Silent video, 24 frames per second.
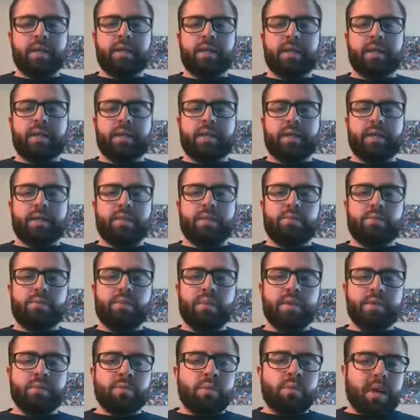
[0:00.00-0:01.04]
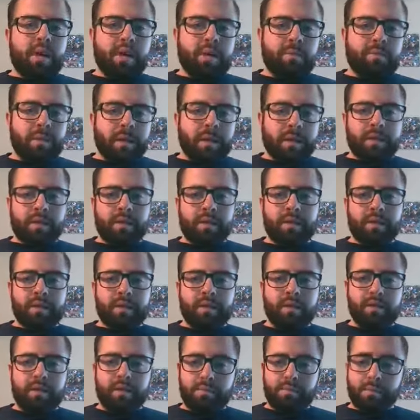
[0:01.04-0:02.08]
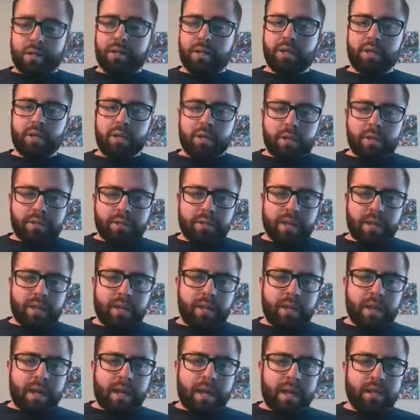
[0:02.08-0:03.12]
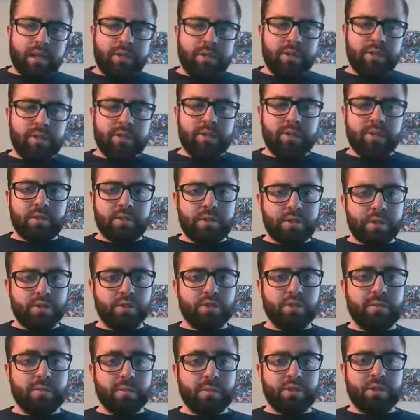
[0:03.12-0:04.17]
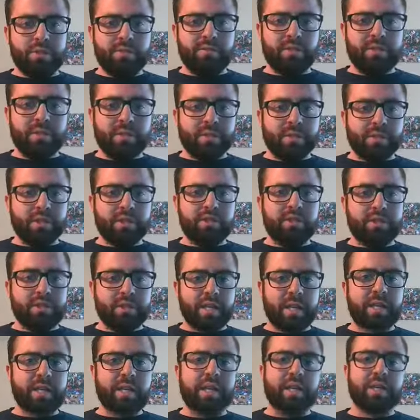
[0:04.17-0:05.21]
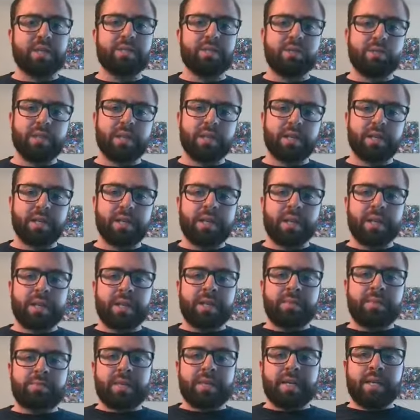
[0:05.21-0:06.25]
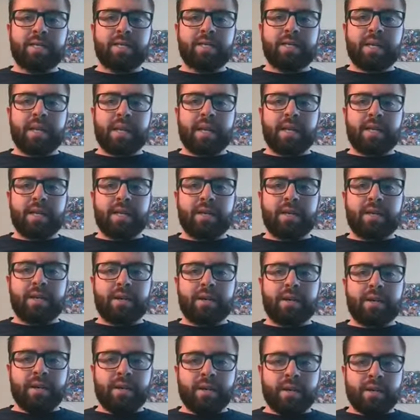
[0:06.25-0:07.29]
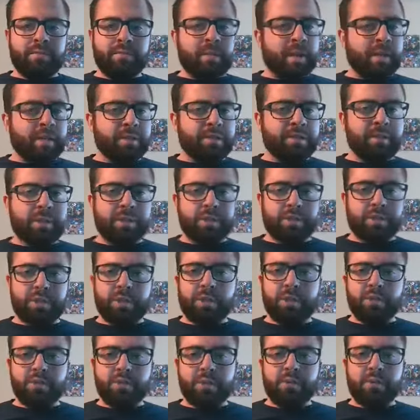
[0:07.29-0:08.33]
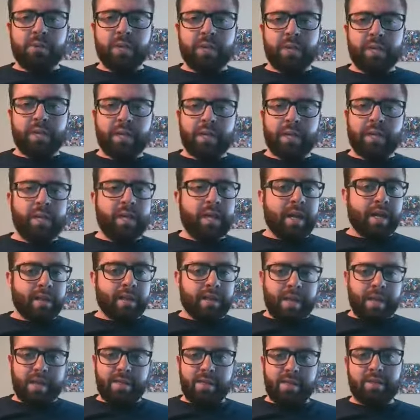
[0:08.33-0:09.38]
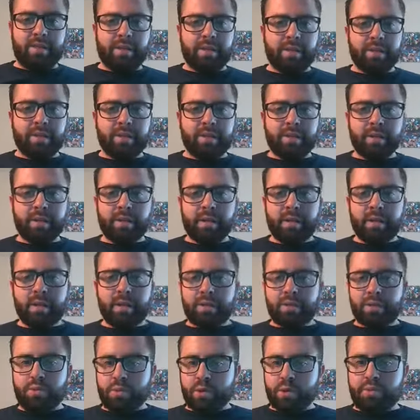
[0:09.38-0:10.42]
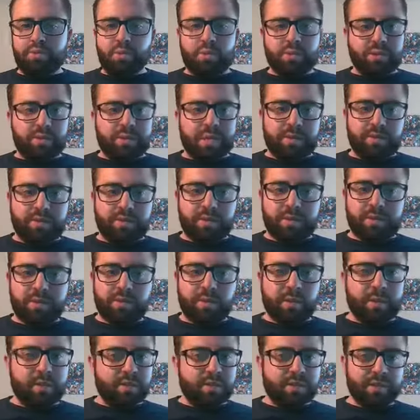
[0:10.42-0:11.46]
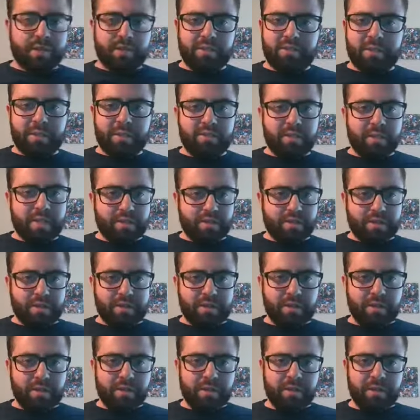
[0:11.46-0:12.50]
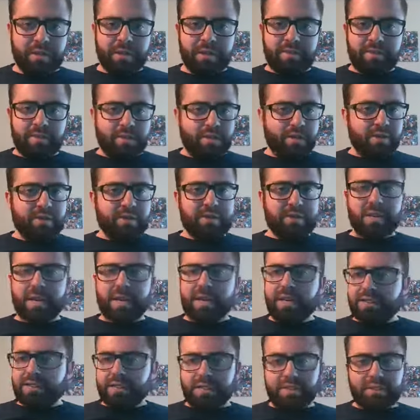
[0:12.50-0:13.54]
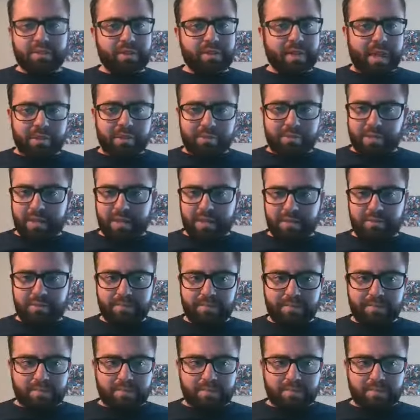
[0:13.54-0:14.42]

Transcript: Uh, the reason why America, the America Garden Center, has two specifically just dedicated to it is that there are events and shows going in that theater 24 7, 365 day a year. There is not a single down day.